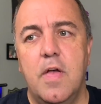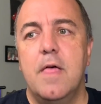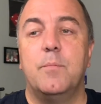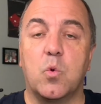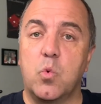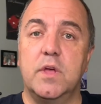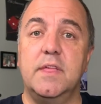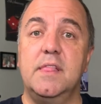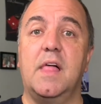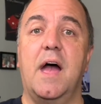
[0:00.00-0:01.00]
but really
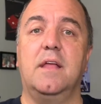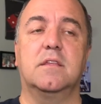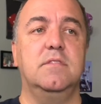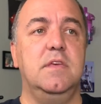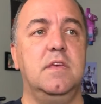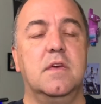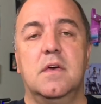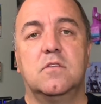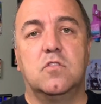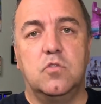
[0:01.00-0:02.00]
liked the
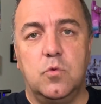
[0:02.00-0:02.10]
Suzuki